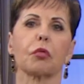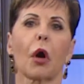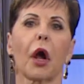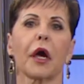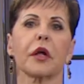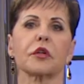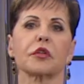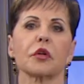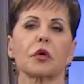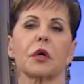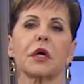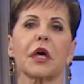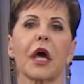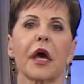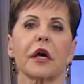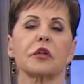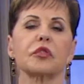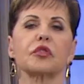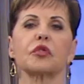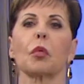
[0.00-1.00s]
right, so he
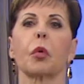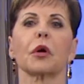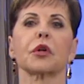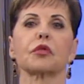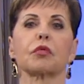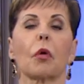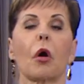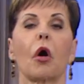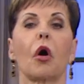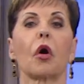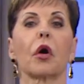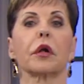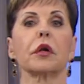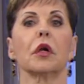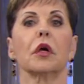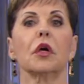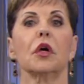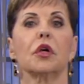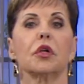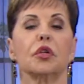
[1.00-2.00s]
asks you what's wrong,
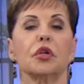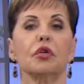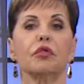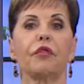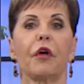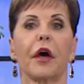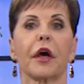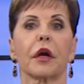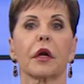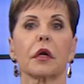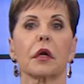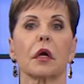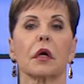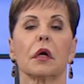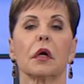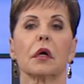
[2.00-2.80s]
and you've had